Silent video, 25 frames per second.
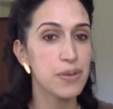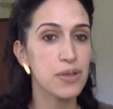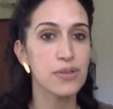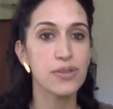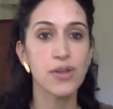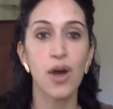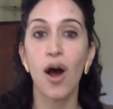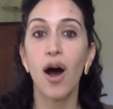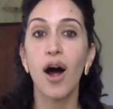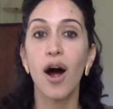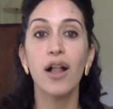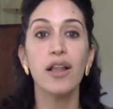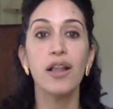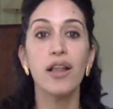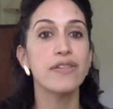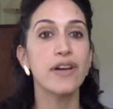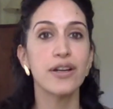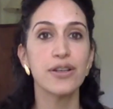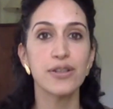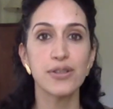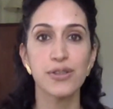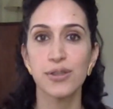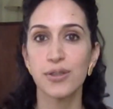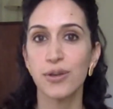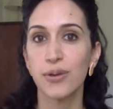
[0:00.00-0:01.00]
All of
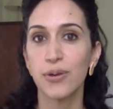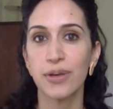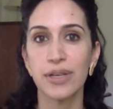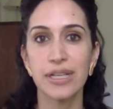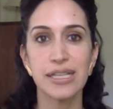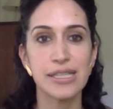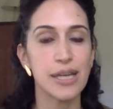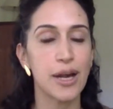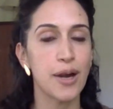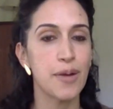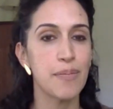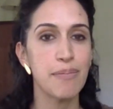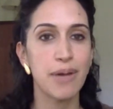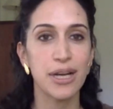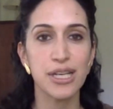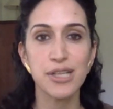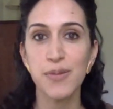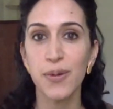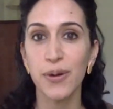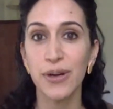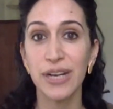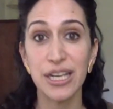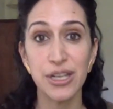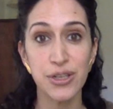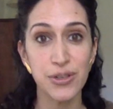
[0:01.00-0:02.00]
our stories are much
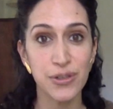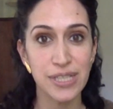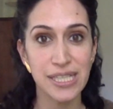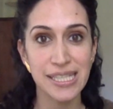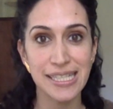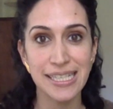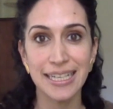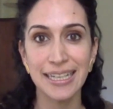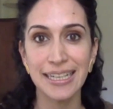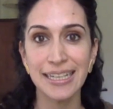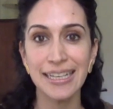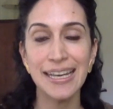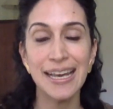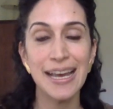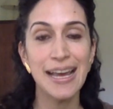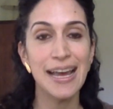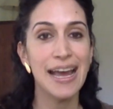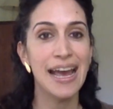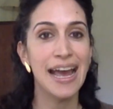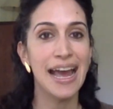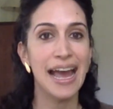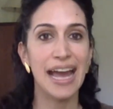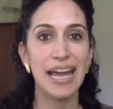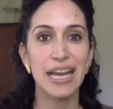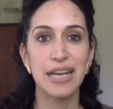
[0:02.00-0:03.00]
more interesting
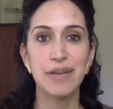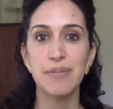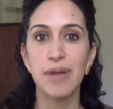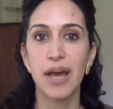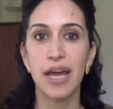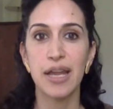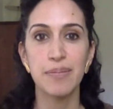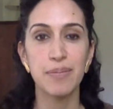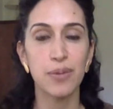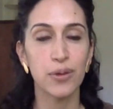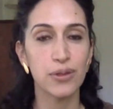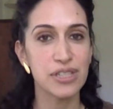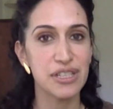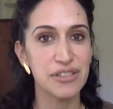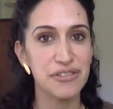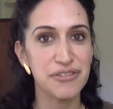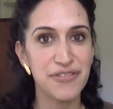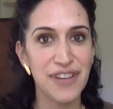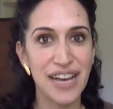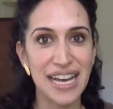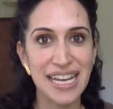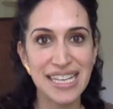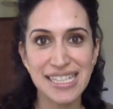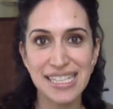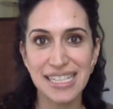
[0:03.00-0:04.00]
and
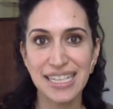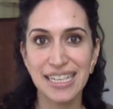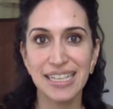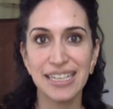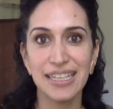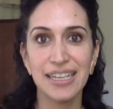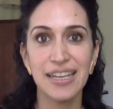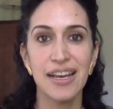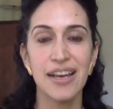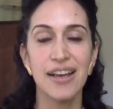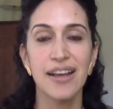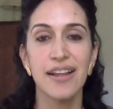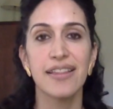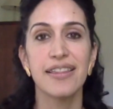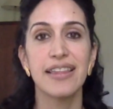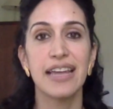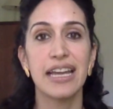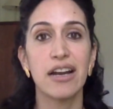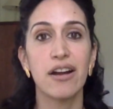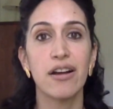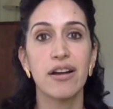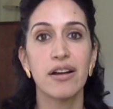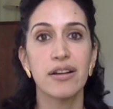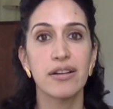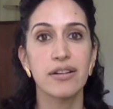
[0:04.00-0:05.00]
multifaceted than
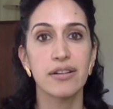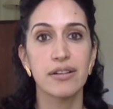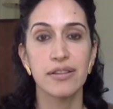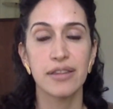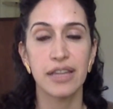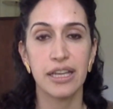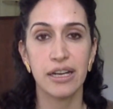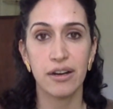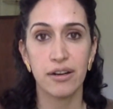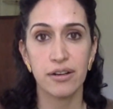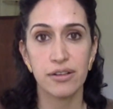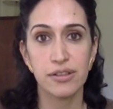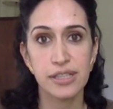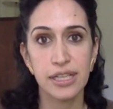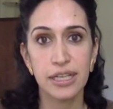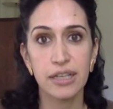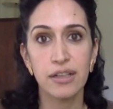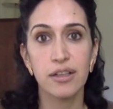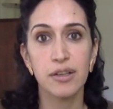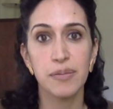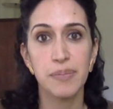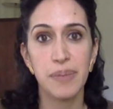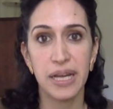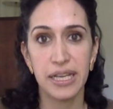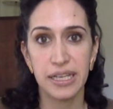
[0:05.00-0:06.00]
our single
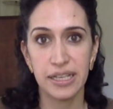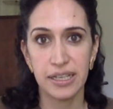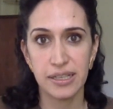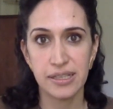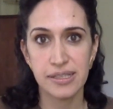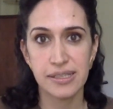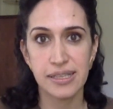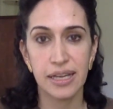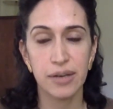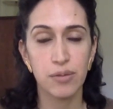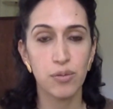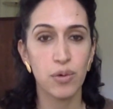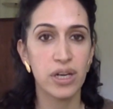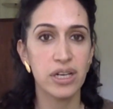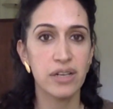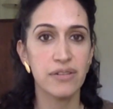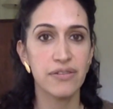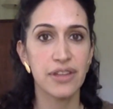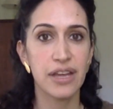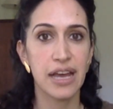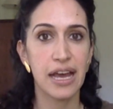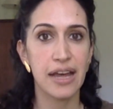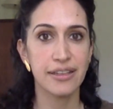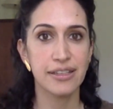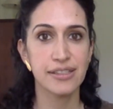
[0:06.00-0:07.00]
opinions. And one of
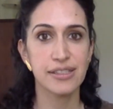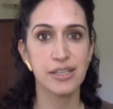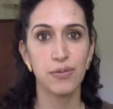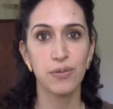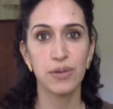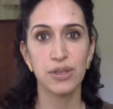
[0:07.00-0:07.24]
the things that